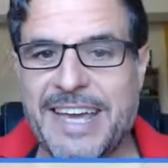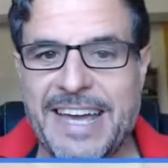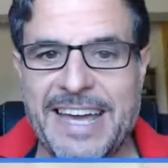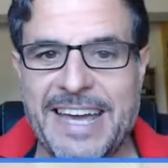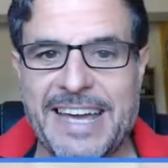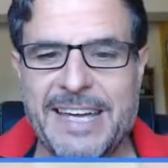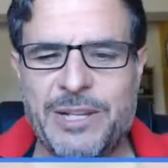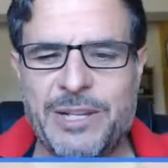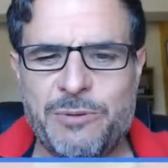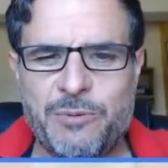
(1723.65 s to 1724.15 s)

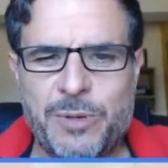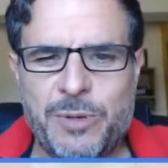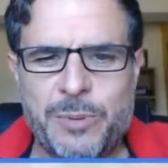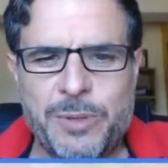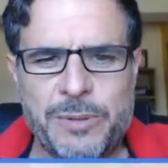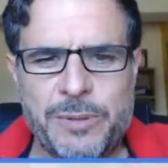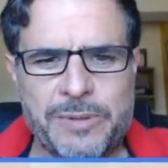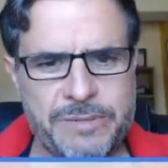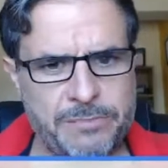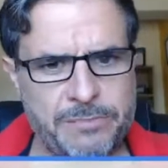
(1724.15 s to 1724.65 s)
and we
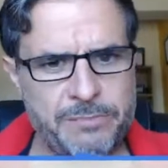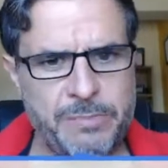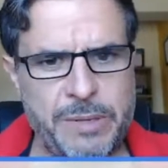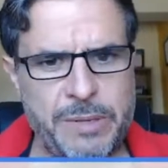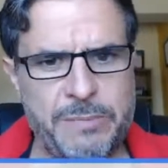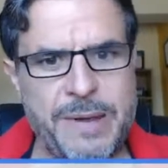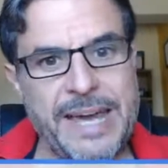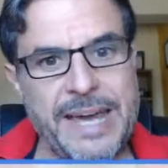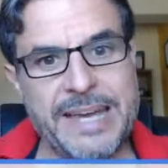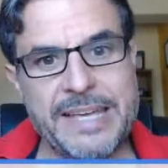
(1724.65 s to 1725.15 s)
will
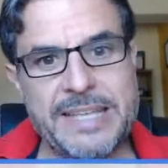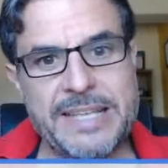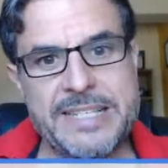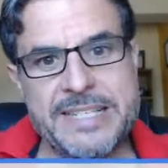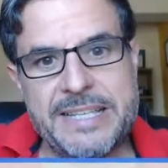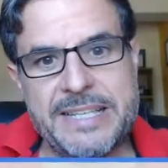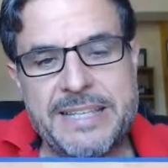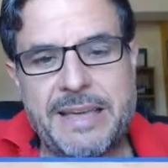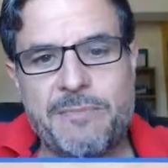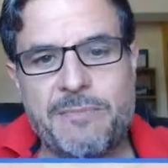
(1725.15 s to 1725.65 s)
be back in
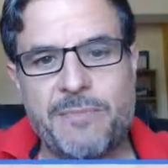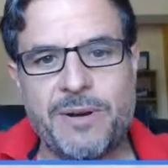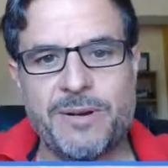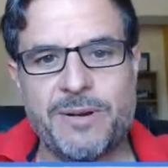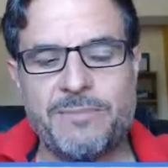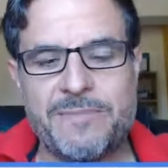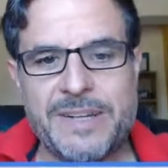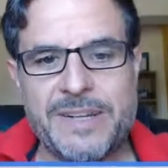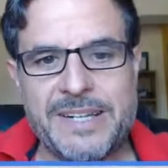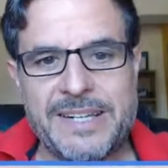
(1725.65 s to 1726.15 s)

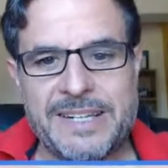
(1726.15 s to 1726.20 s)
September,